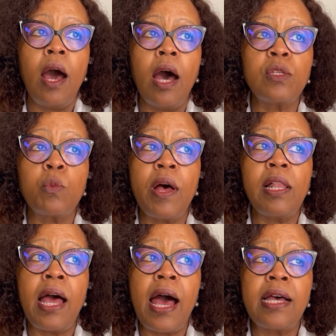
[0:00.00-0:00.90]
As
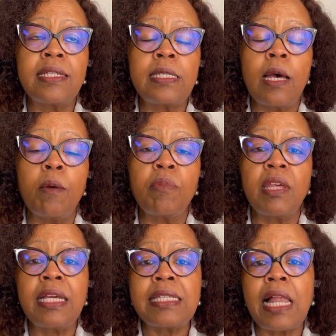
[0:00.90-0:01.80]
well as
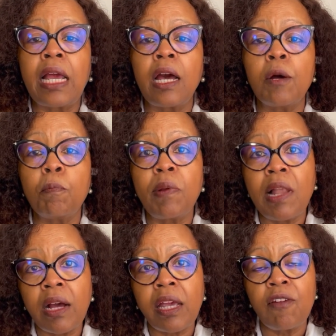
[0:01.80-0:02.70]
things like
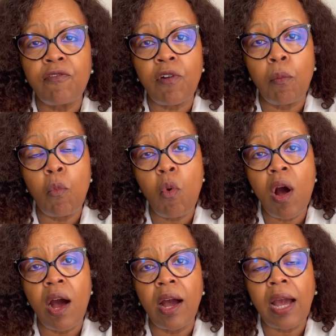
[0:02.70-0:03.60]
unplugging from
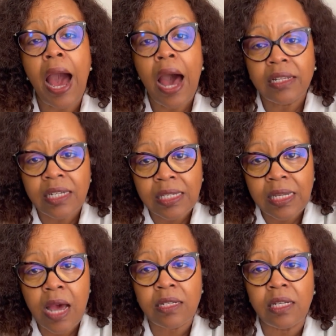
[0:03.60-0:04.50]
work at a
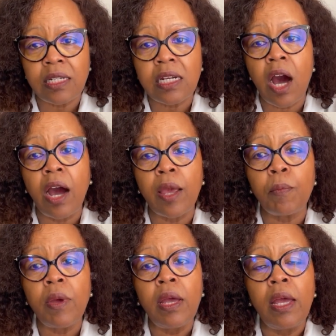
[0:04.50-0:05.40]
certain
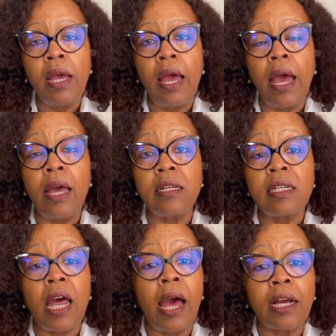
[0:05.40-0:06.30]
time and
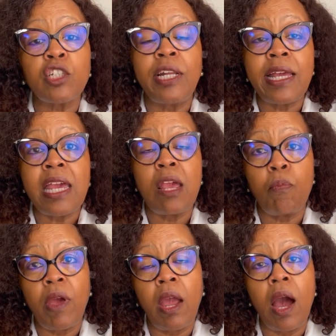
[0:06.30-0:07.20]
actually
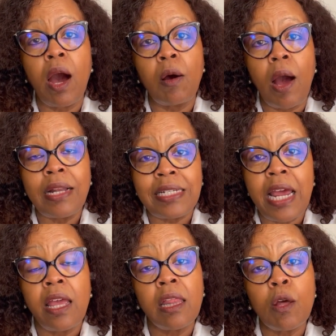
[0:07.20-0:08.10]
keeping a
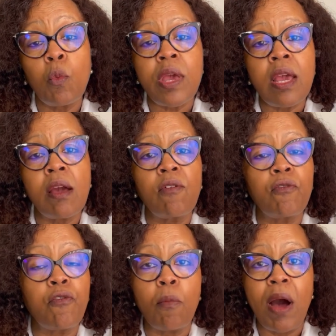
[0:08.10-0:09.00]
day in the week
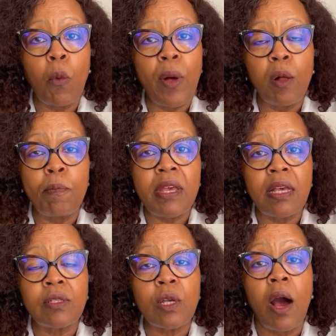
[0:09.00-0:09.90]
for my
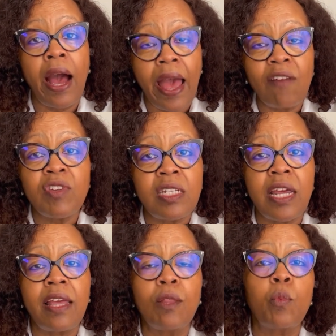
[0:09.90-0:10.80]
well-being. So I have a
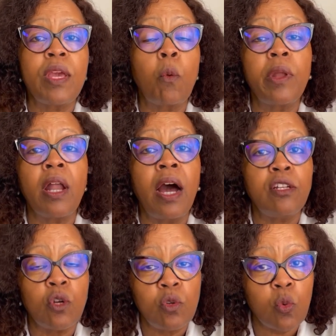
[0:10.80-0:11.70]
day in the week when I
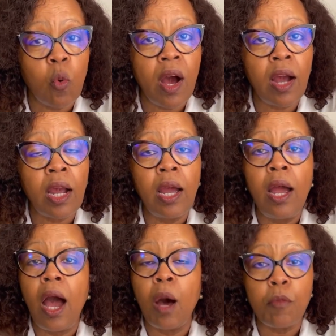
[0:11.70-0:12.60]
don't work,
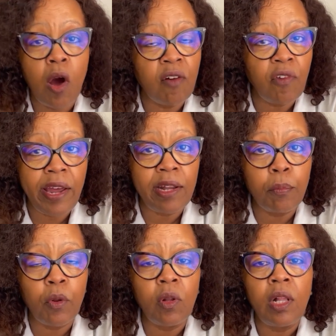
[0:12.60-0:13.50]
I'm not
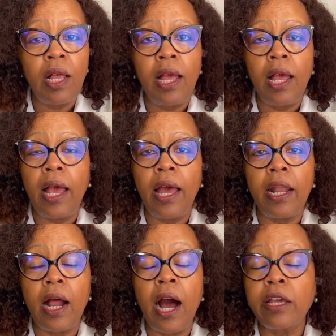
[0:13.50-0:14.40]
available,
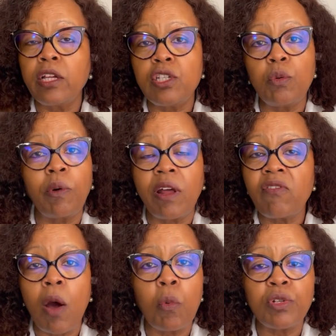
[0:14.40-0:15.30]
and I can do
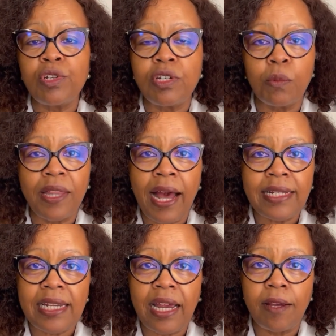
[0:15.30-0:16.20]
whatever I want to do with that
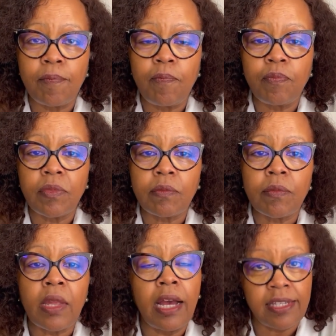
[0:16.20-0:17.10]
day
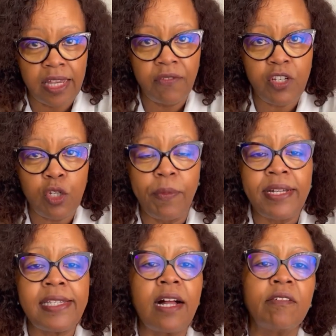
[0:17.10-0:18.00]
as a gift to
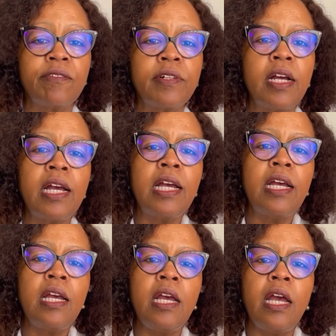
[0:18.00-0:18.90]
myself.
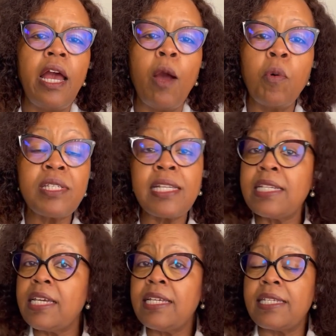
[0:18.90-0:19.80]
It wasn't
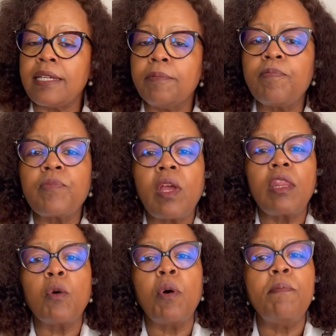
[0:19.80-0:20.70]
easy.
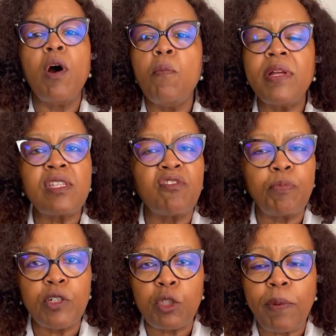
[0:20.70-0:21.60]
There were moments of
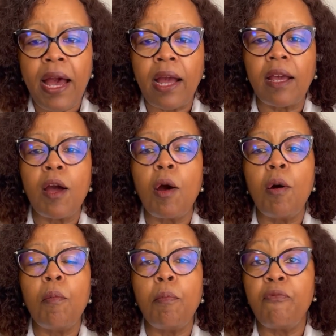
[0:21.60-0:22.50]
pushback
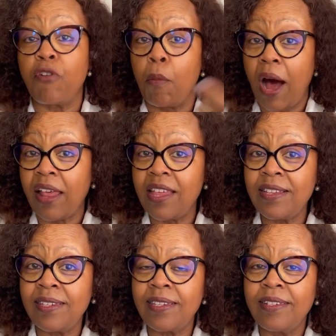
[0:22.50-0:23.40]
from
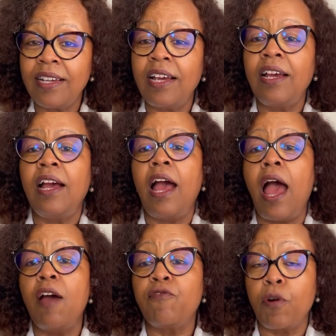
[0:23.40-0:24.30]
others
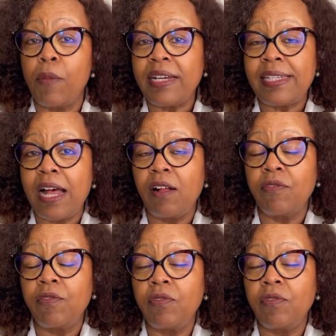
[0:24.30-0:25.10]
and from myself.